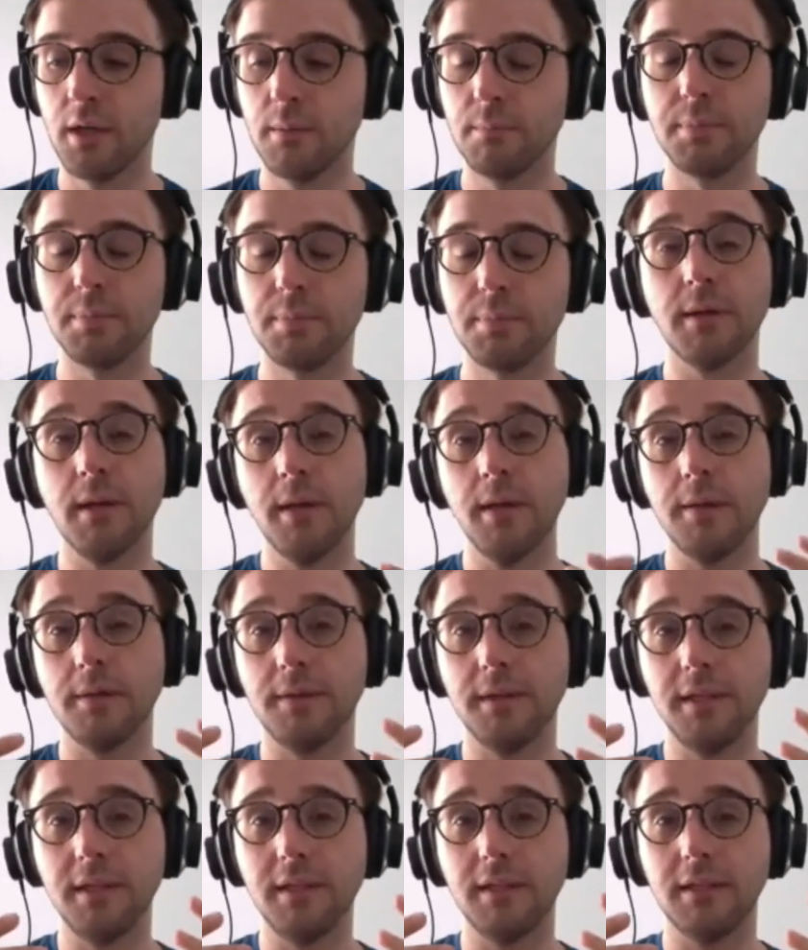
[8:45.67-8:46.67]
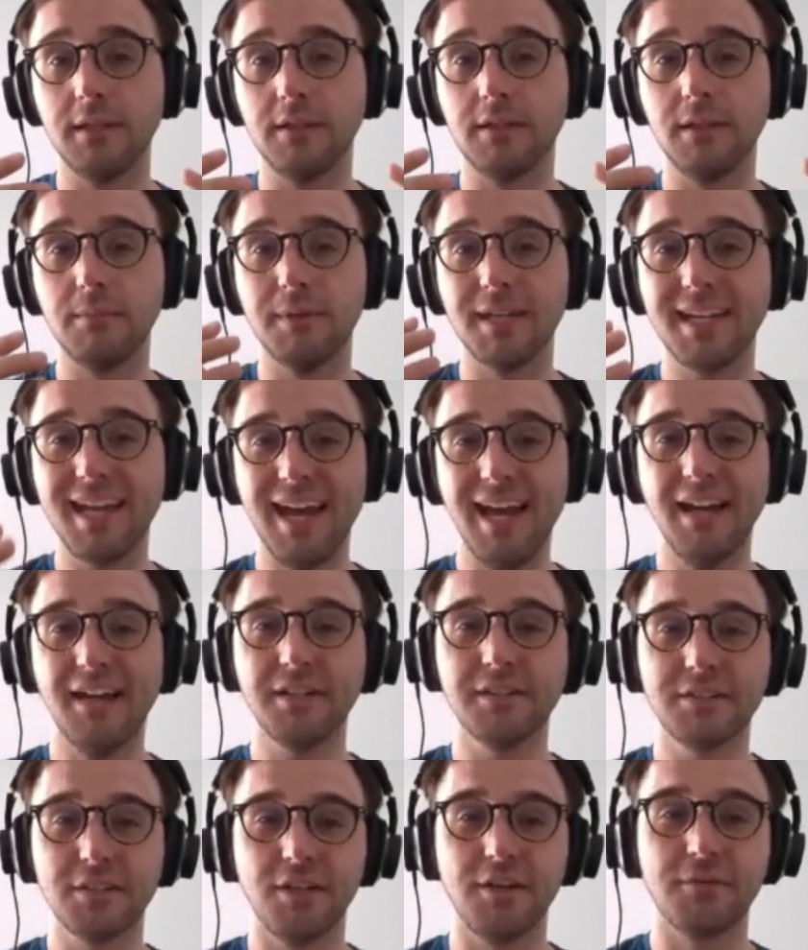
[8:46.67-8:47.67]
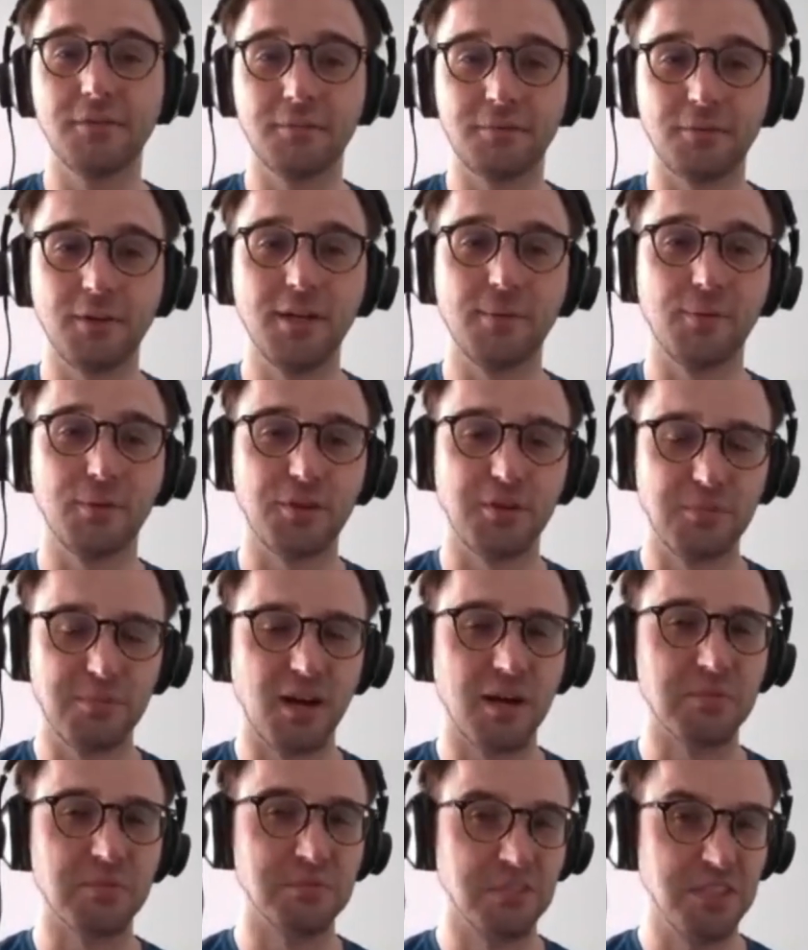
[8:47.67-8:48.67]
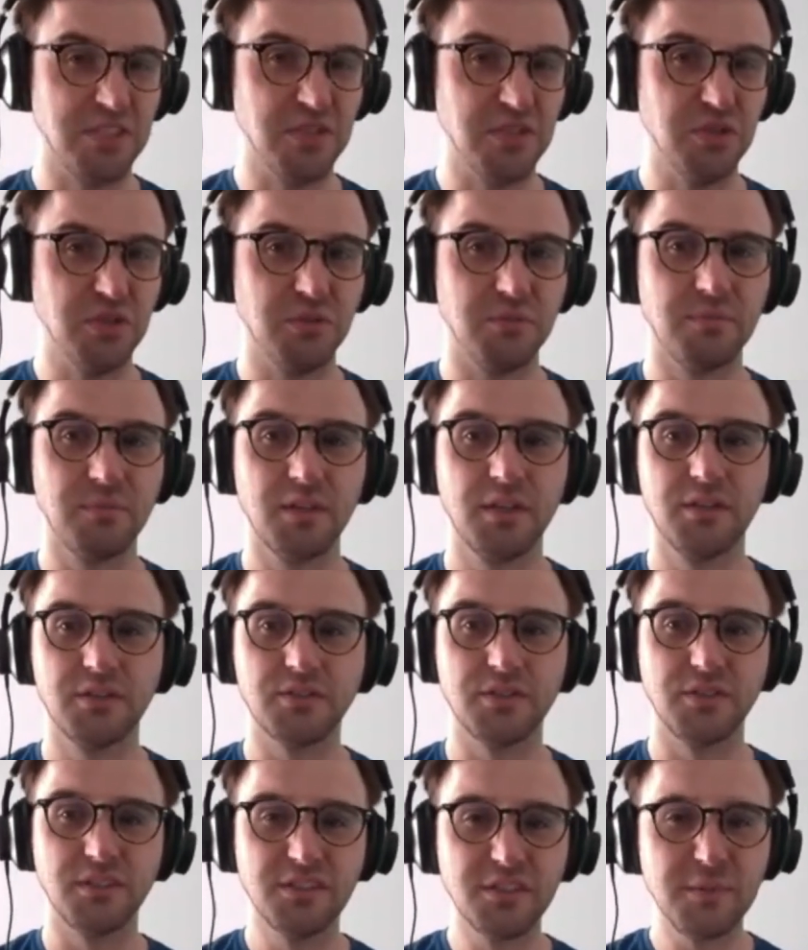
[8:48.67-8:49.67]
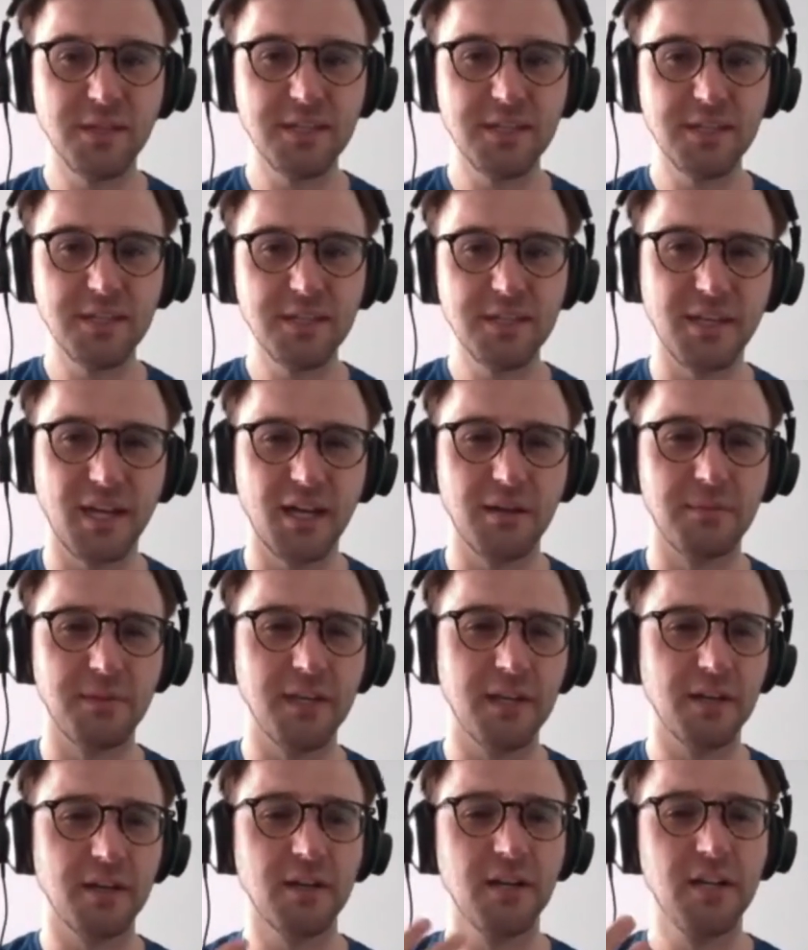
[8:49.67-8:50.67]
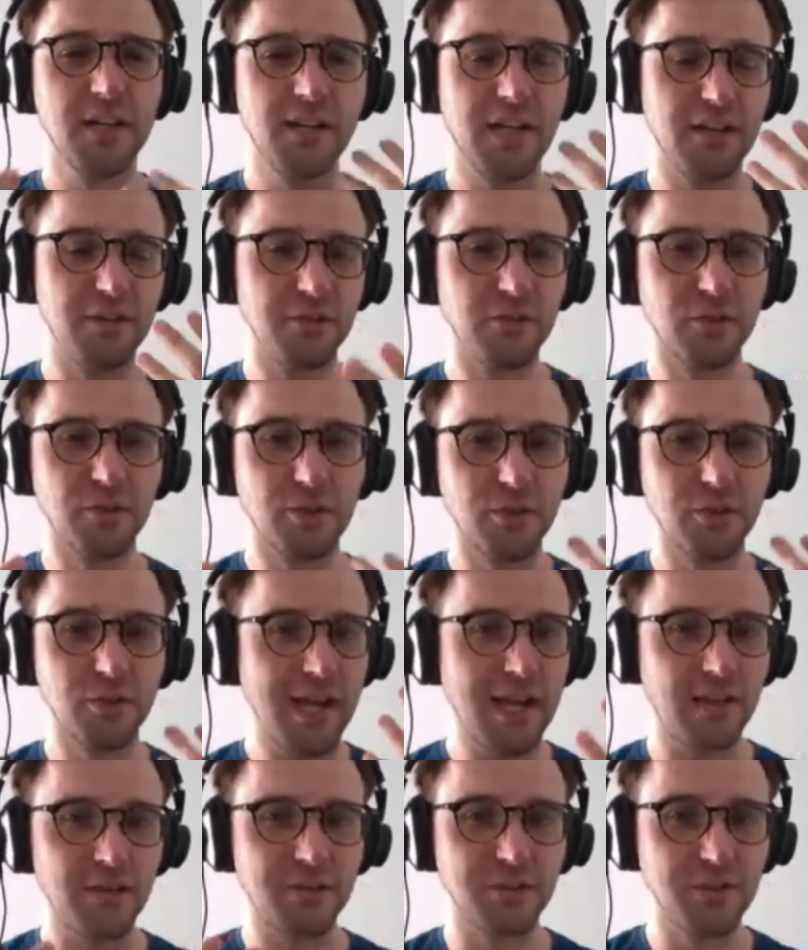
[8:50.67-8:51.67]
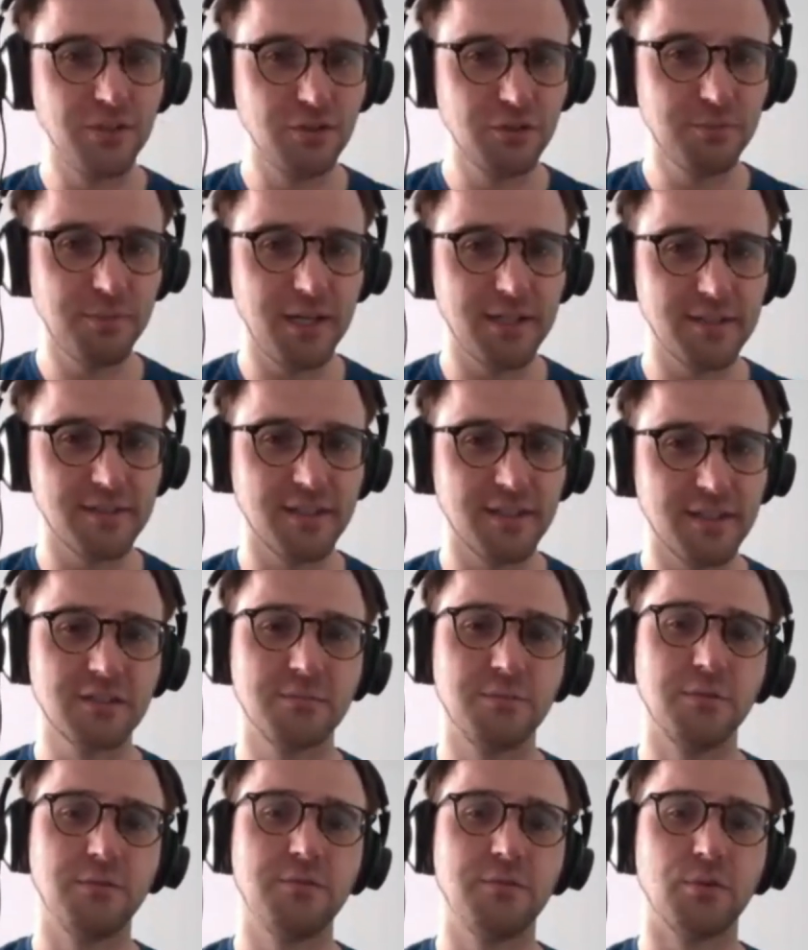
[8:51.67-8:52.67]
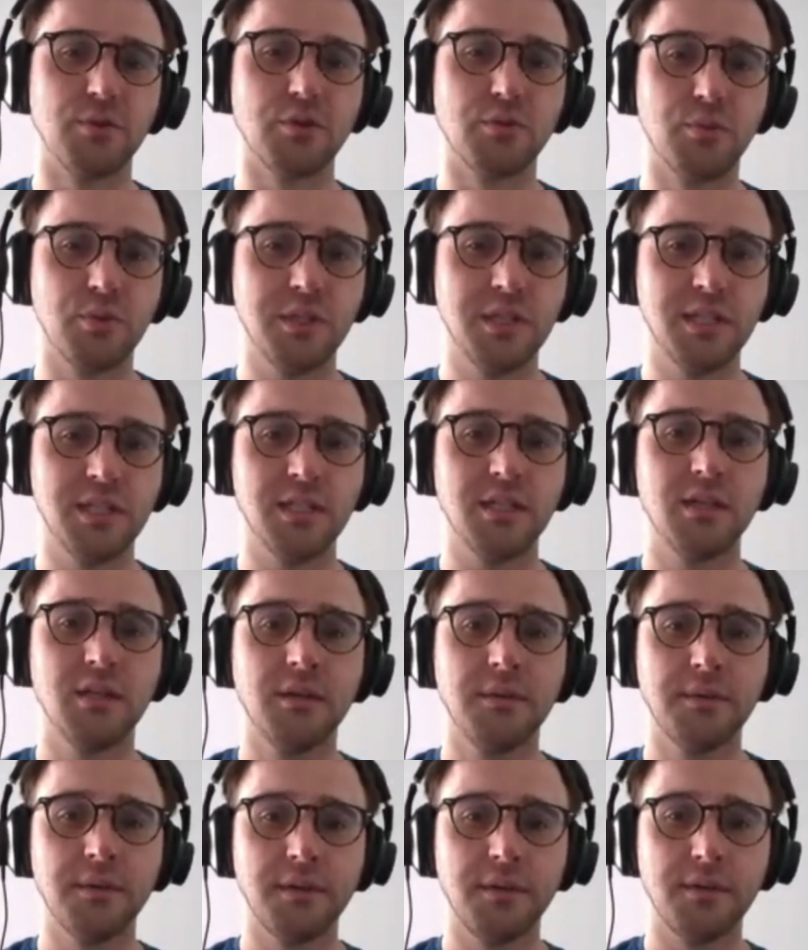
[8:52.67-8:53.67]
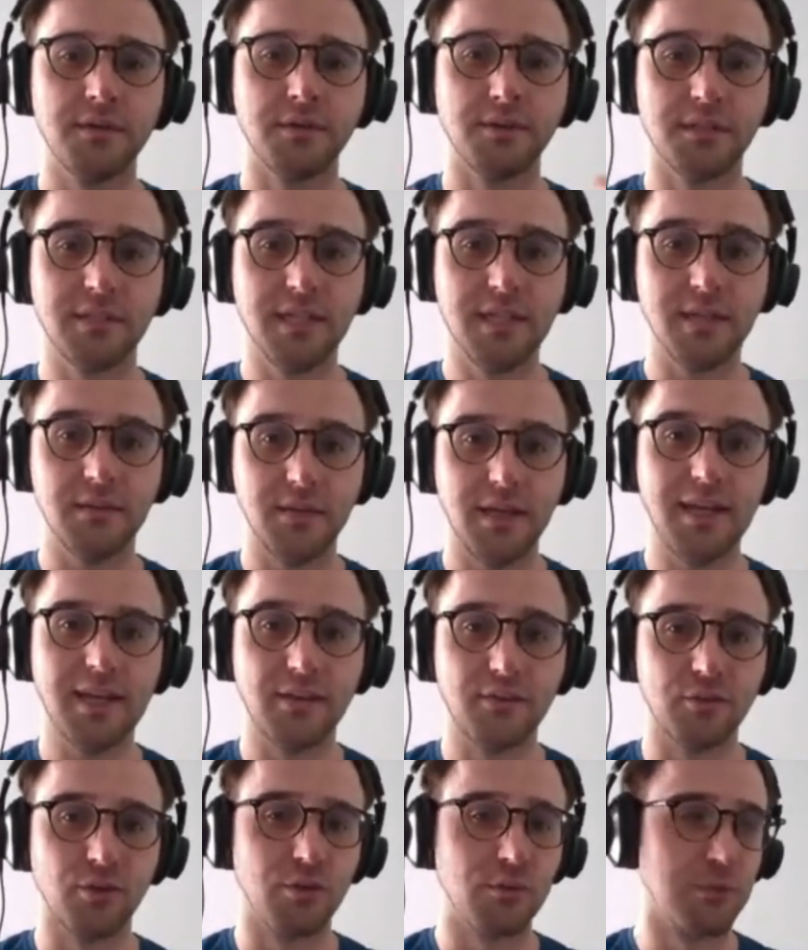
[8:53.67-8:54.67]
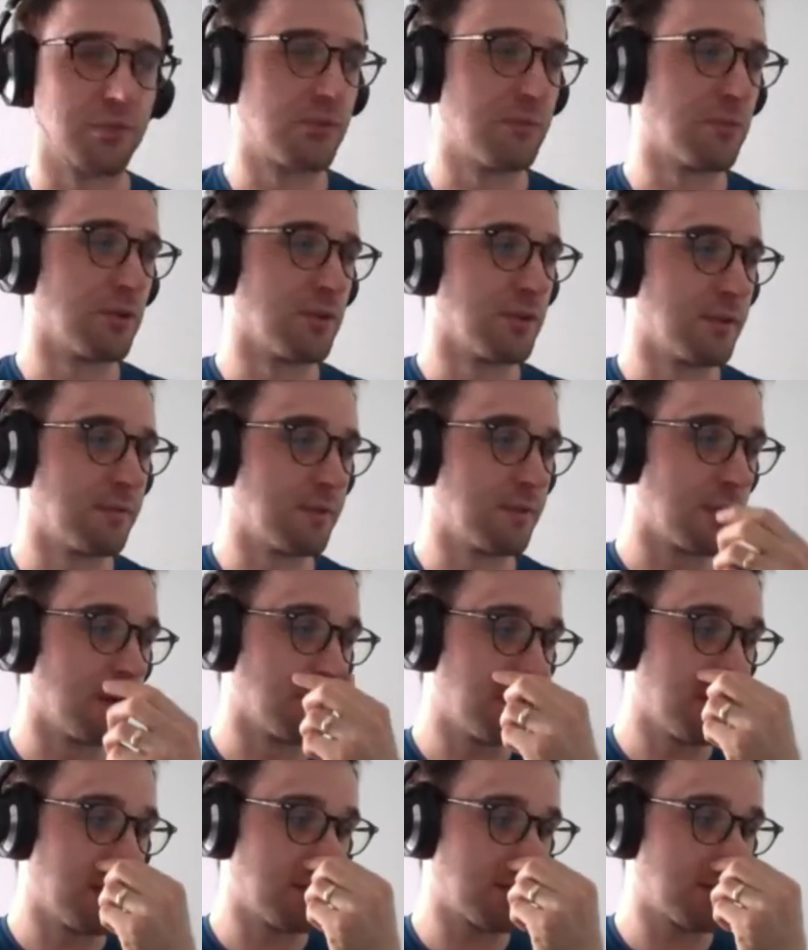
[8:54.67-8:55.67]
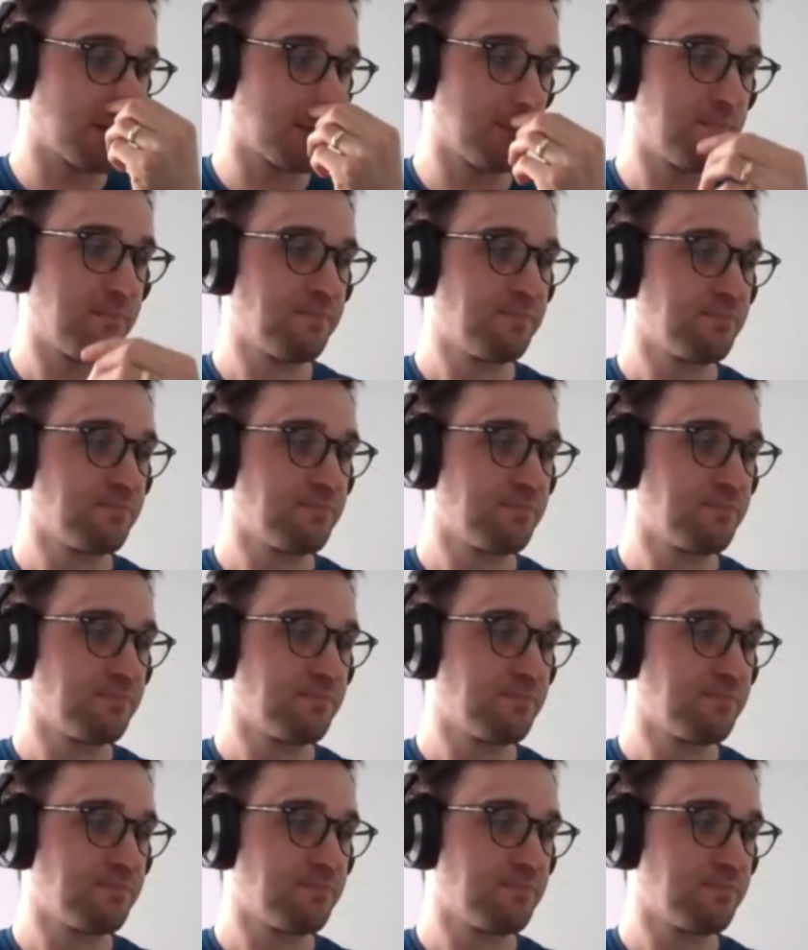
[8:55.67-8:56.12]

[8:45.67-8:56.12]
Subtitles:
But the mechanics of the framework are probably new. So let's spend some time there and learn how to use pytest before we get hands-on with some more difficult tests.